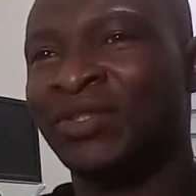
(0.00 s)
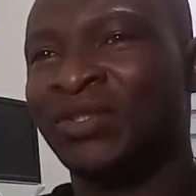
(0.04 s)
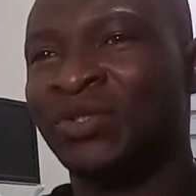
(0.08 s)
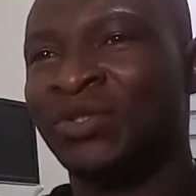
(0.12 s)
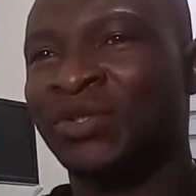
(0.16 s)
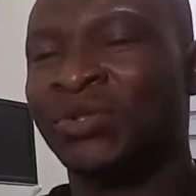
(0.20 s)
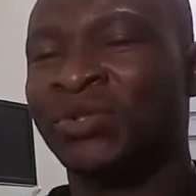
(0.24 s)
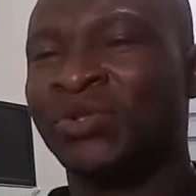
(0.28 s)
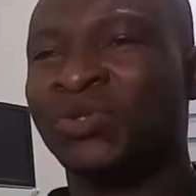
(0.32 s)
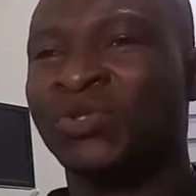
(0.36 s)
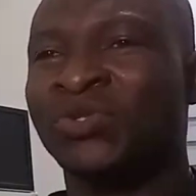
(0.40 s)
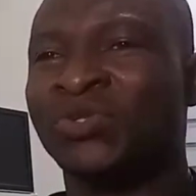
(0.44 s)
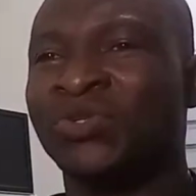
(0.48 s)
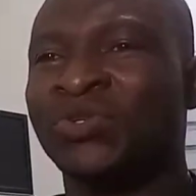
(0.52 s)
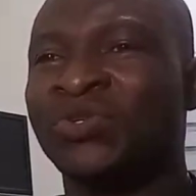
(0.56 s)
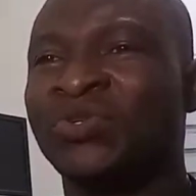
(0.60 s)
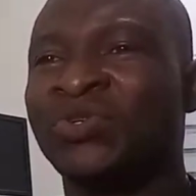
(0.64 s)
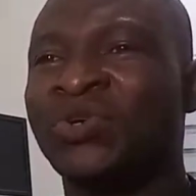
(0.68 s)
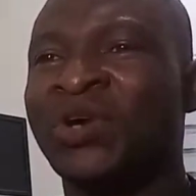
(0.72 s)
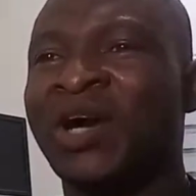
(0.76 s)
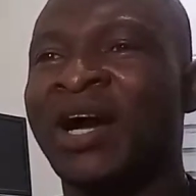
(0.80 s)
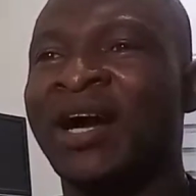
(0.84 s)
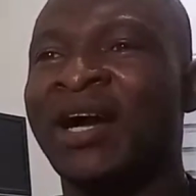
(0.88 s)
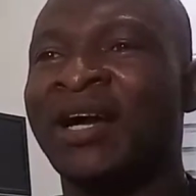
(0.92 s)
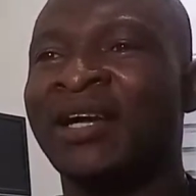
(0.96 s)
to
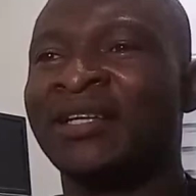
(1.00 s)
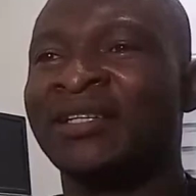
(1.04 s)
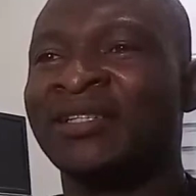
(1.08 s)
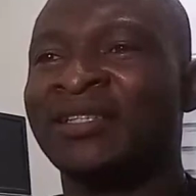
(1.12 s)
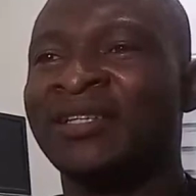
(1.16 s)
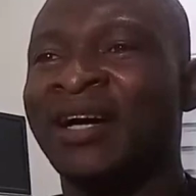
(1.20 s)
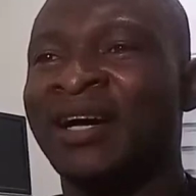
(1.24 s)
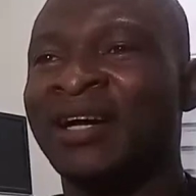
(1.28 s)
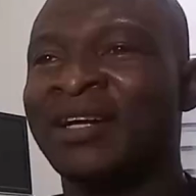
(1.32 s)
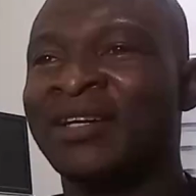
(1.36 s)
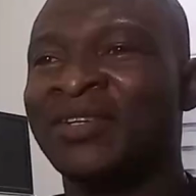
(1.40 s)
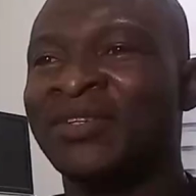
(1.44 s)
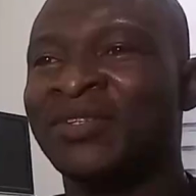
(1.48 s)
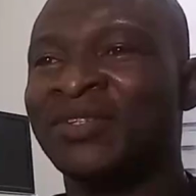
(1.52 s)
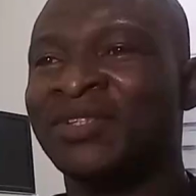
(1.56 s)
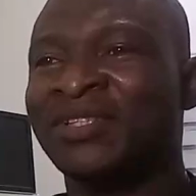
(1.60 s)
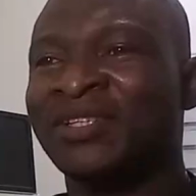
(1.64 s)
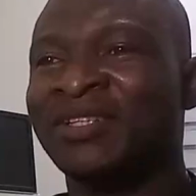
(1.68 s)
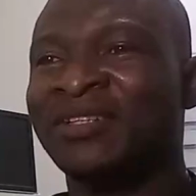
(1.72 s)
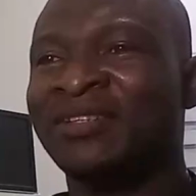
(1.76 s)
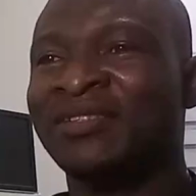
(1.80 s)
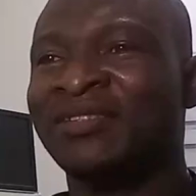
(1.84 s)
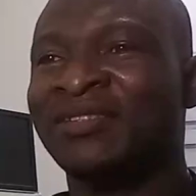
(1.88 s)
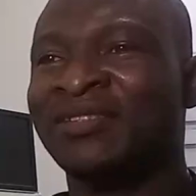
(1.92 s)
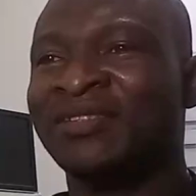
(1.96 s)

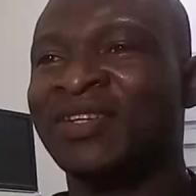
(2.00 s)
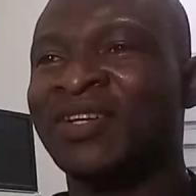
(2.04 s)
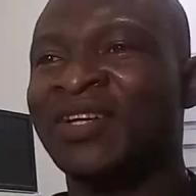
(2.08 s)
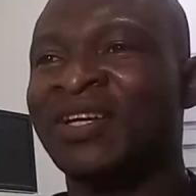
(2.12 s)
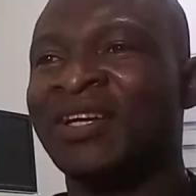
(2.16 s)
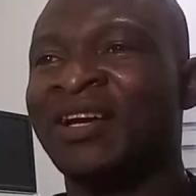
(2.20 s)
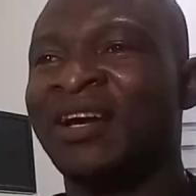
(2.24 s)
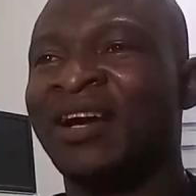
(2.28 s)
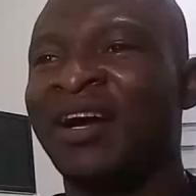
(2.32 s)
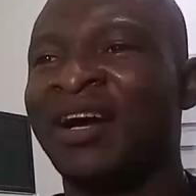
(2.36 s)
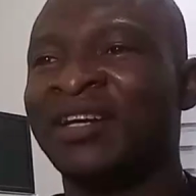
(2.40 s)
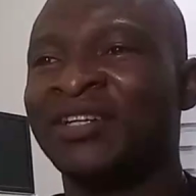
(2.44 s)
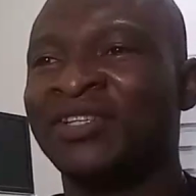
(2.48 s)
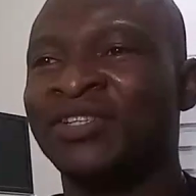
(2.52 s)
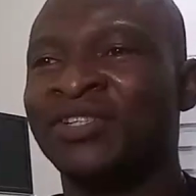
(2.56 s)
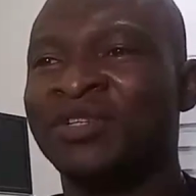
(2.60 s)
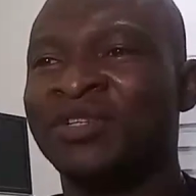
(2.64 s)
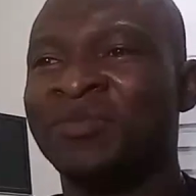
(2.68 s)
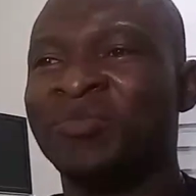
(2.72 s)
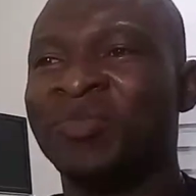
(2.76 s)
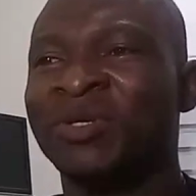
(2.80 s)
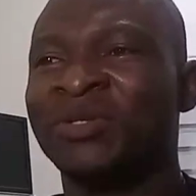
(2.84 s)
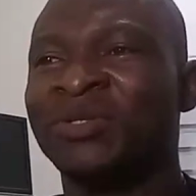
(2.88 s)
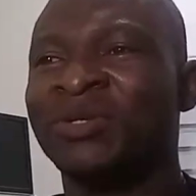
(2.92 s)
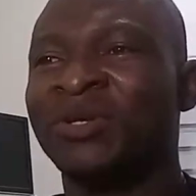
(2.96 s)

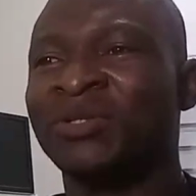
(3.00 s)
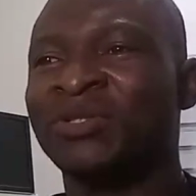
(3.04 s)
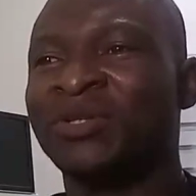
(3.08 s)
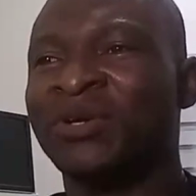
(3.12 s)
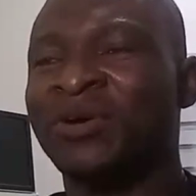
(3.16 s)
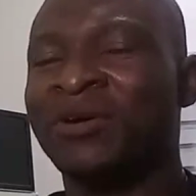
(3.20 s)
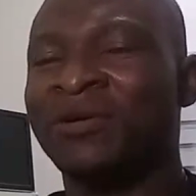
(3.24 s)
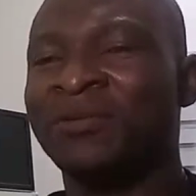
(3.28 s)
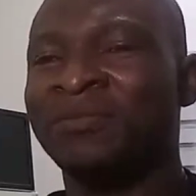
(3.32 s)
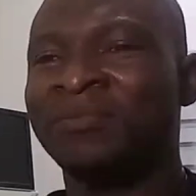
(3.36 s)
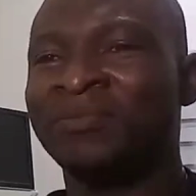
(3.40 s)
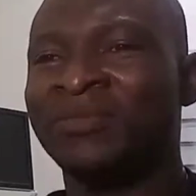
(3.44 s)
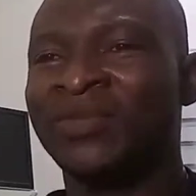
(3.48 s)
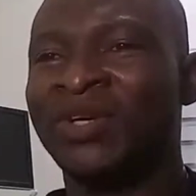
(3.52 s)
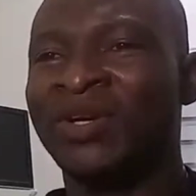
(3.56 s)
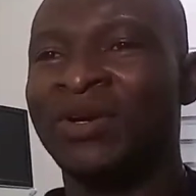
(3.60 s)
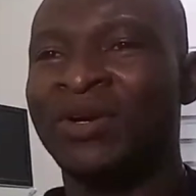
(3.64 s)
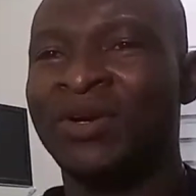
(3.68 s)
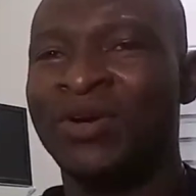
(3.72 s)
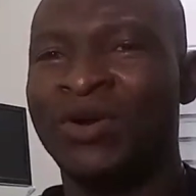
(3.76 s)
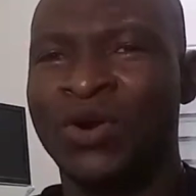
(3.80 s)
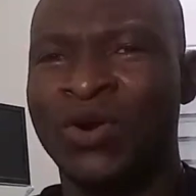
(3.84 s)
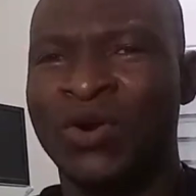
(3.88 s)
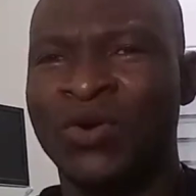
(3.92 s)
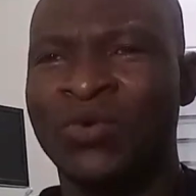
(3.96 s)
sonoeyesdiagnostics@gmail.com
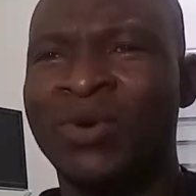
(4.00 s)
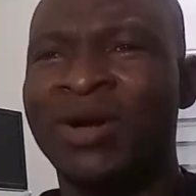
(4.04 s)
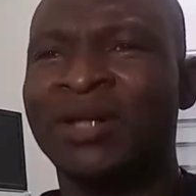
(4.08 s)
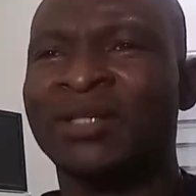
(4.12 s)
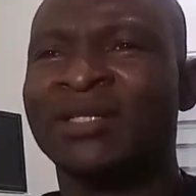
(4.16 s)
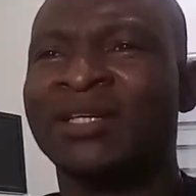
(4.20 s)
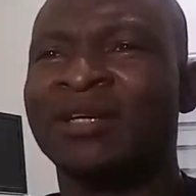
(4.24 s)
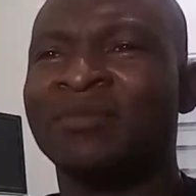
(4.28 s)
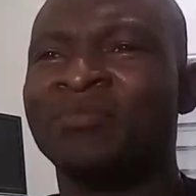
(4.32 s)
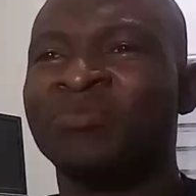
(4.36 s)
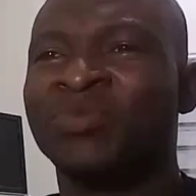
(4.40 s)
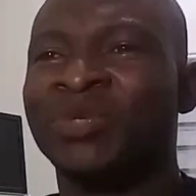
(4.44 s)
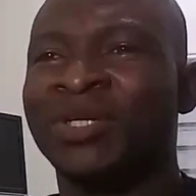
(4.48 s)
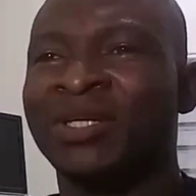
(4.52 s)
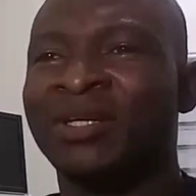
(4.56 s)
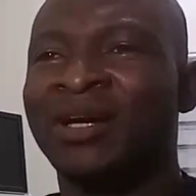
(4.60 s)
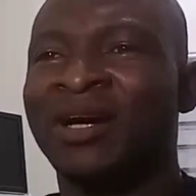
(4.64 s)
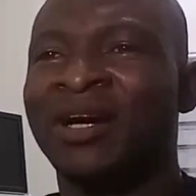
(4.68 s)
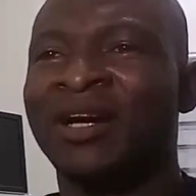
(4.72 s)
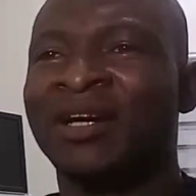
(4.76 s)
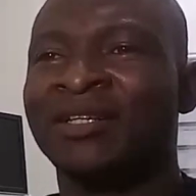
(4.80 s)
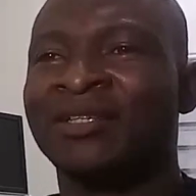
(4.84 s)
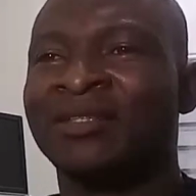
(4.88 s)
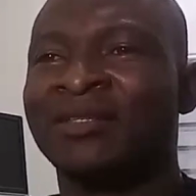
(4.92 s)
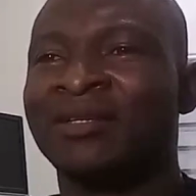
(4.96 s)
or WhatsApp me
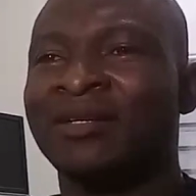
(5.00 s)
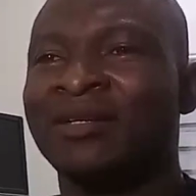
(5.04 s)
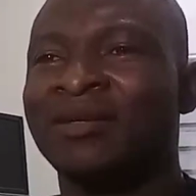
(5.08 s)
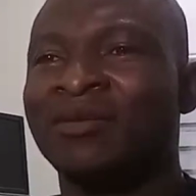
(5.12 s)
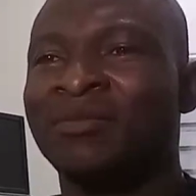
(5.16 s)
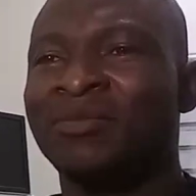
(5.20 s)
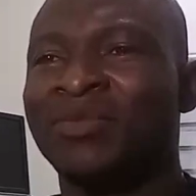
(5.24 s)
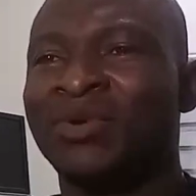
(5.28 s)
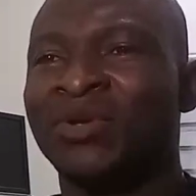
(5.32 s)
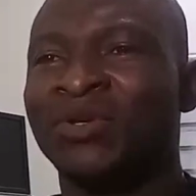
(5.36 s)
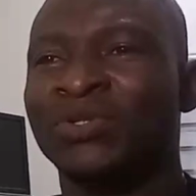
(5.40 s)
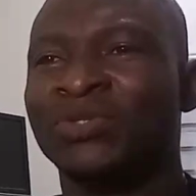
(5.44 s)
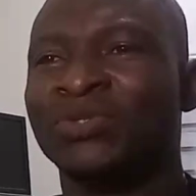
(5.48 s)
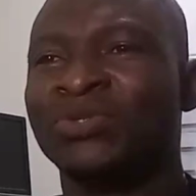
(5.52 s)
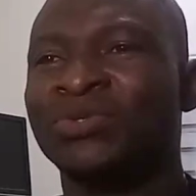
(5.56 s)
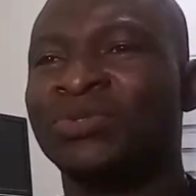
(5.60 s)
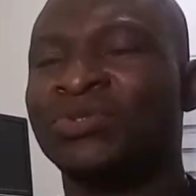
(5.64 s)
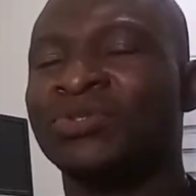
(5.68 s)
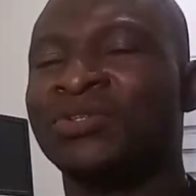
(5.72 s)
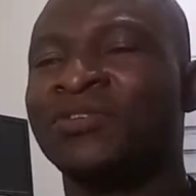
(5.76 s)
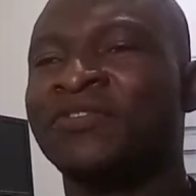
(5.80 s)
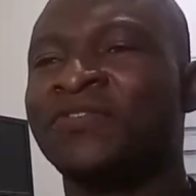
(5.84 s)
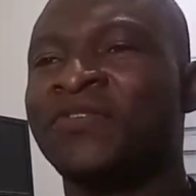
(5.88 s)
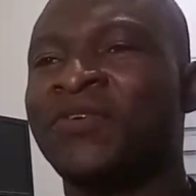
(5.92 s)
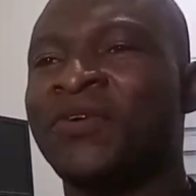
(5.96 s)
at
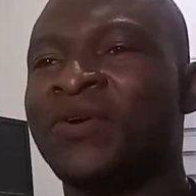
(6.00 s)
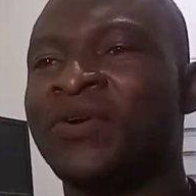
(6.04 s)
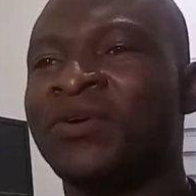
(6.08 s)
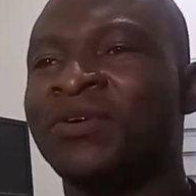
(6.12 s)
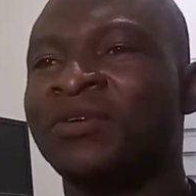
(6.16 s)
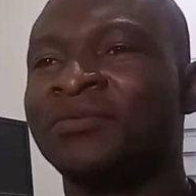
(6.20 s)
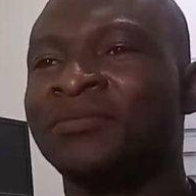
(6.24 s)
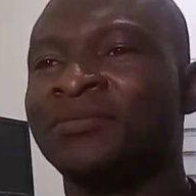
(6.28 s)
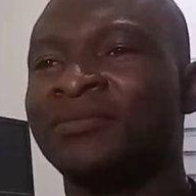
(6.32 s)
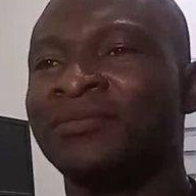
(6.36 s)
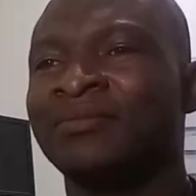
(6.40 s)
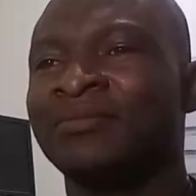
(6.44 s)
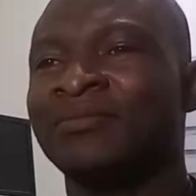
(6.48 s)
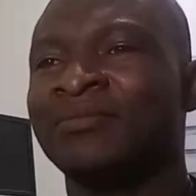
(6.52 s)
+234